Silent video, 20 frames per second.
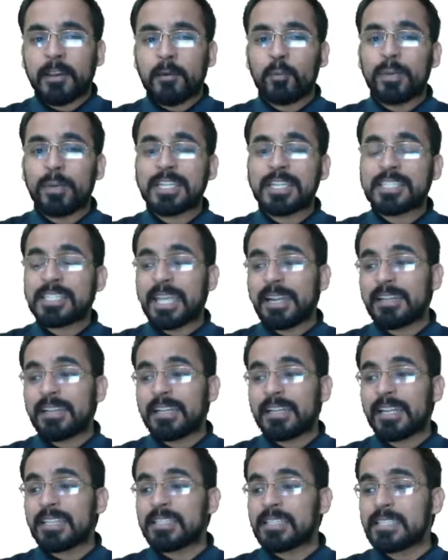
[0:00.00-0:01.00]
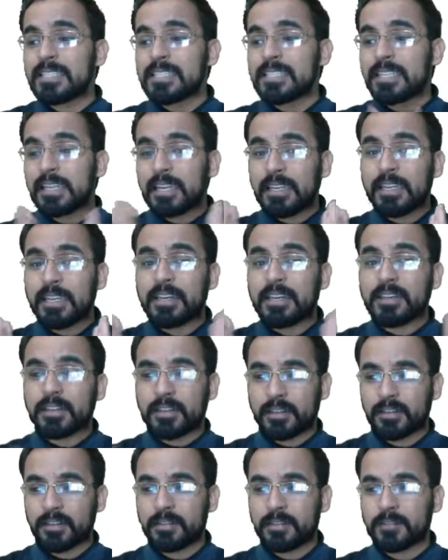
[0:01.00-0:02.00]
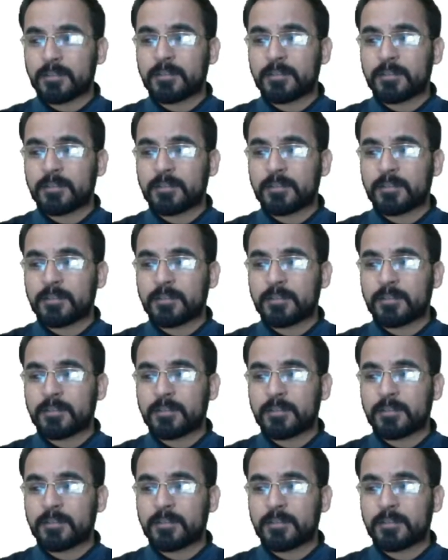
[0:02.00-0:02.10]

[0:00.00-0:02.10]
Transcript: Which sentence is clearer?